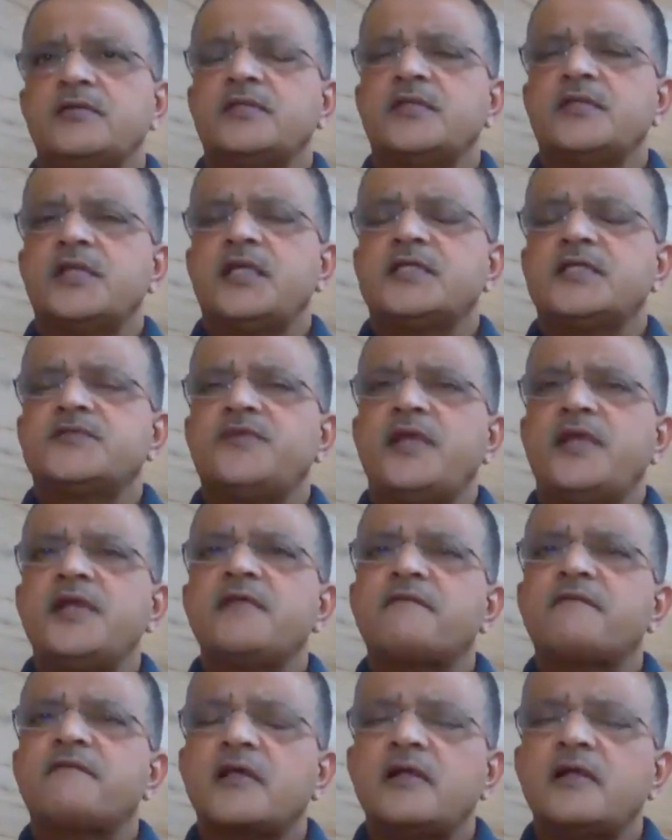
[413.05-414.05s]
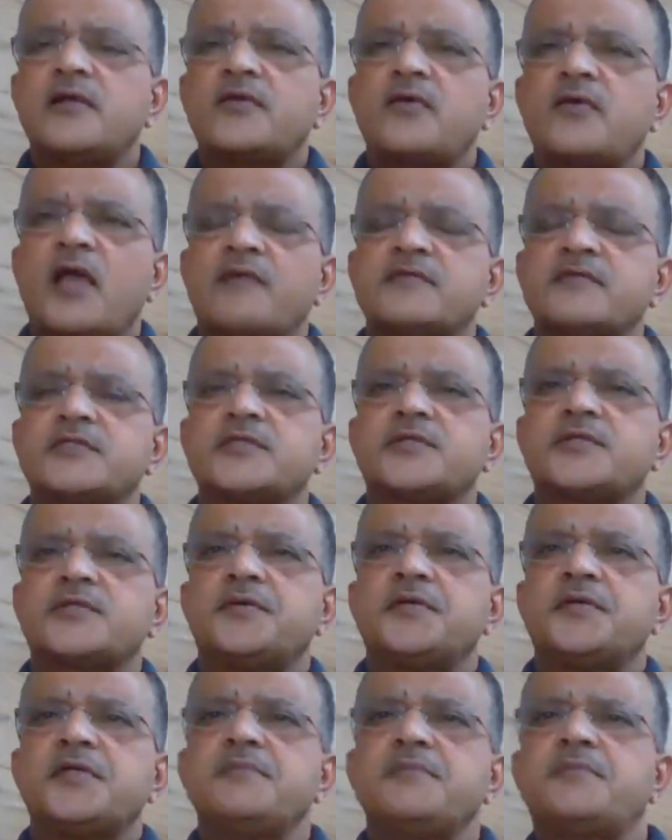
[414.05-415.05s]
It's very difficult to have a
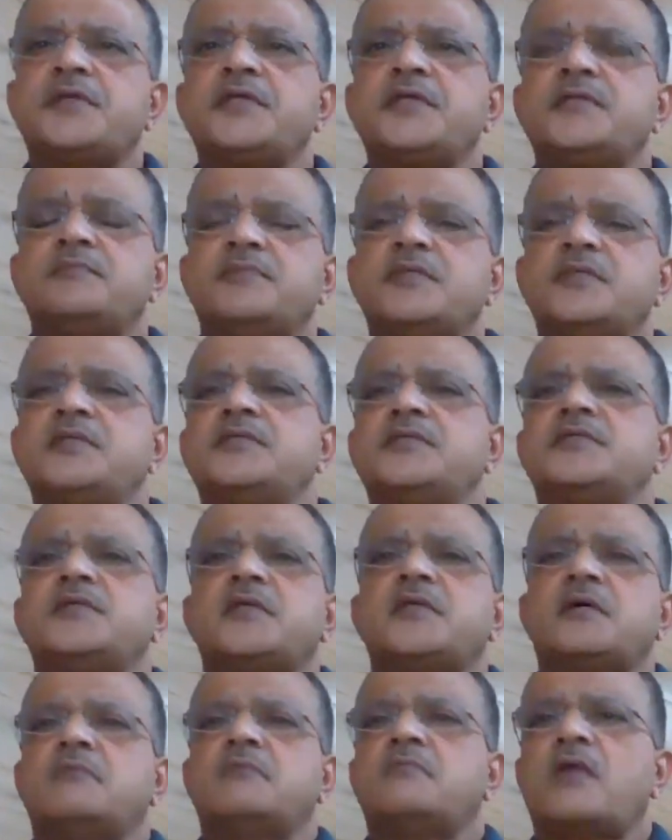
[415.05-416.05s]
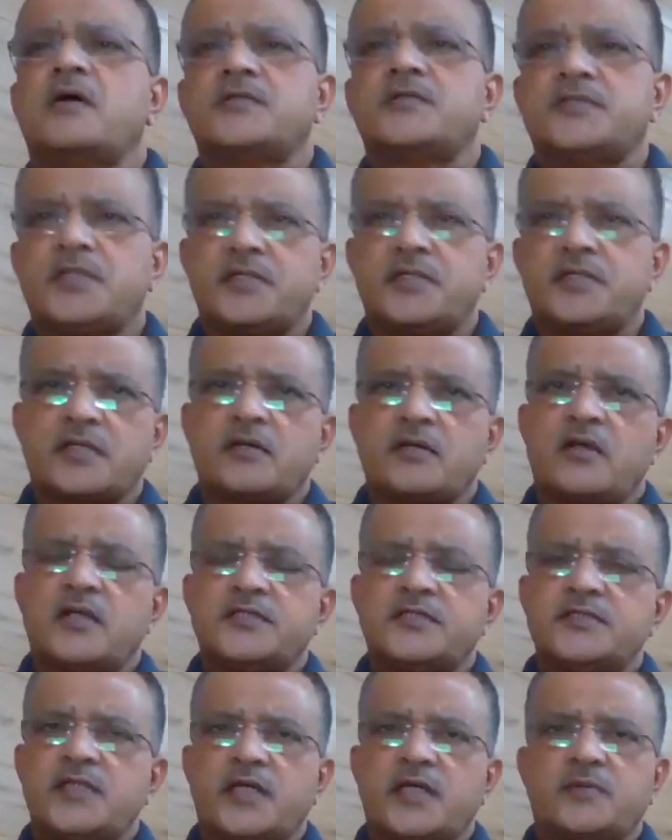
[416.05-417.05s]
security breach in a blockchain
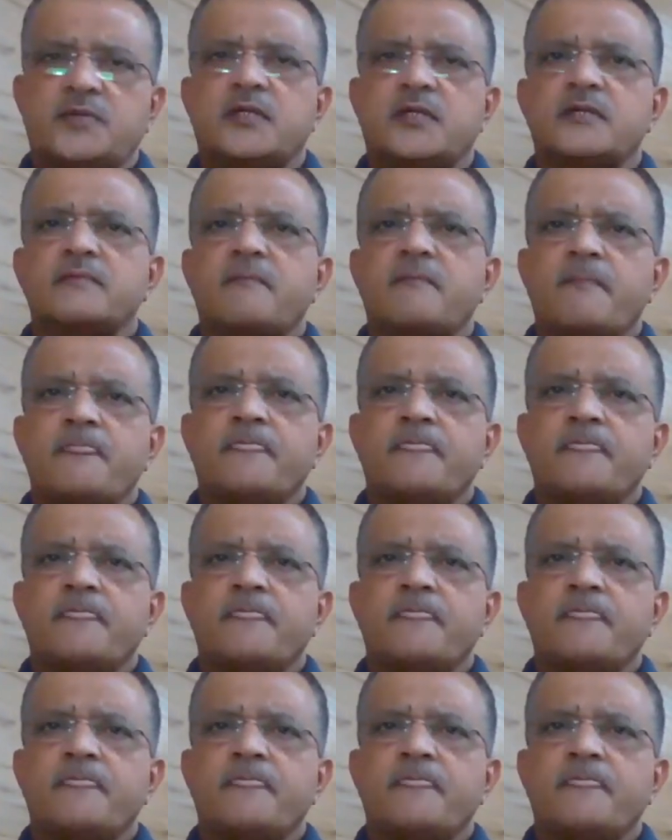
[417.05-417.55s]
technology network.